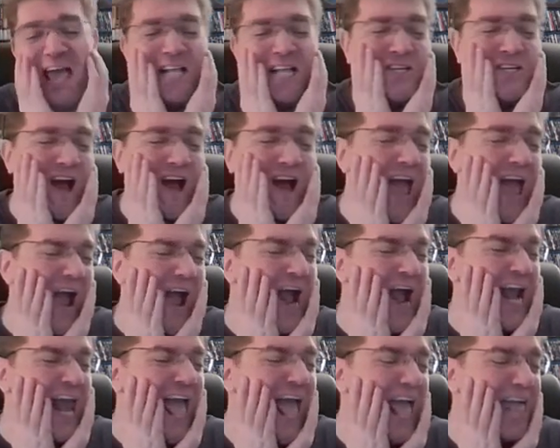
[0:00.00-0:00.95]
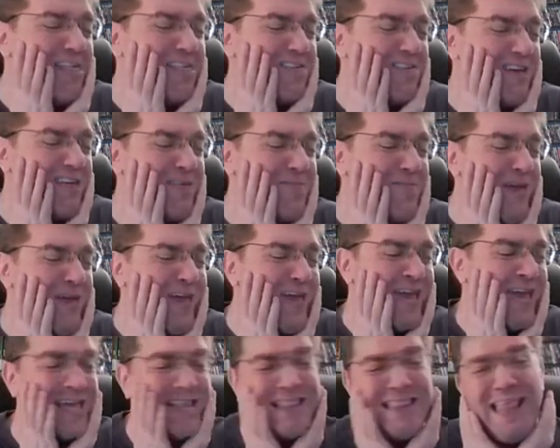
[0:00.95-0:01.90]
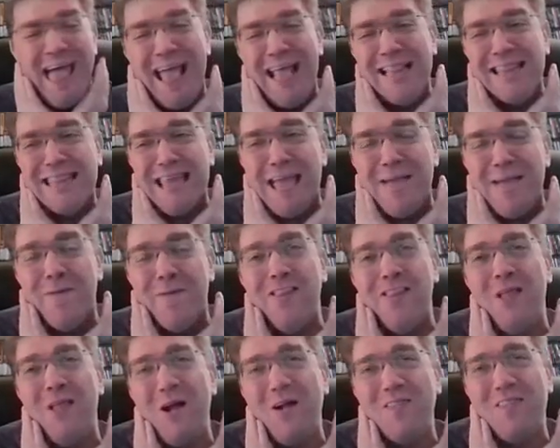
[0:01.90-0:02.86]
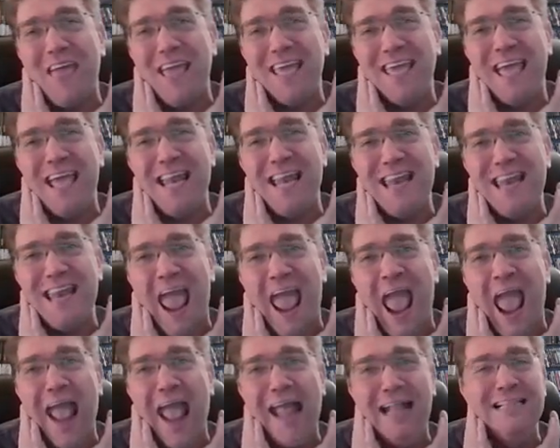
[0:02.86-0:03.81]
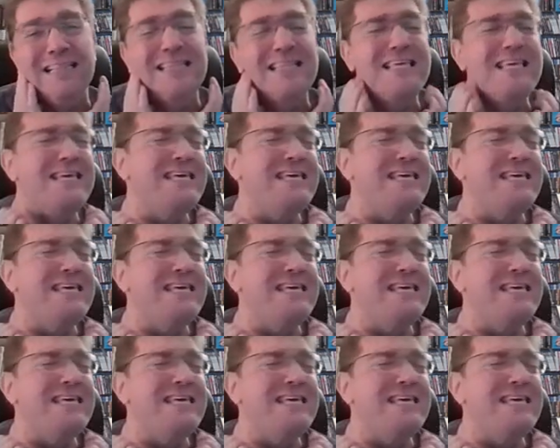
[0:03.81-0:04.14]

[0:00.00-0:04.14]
tryhard Ezra is making his lightsaber look like Kanan.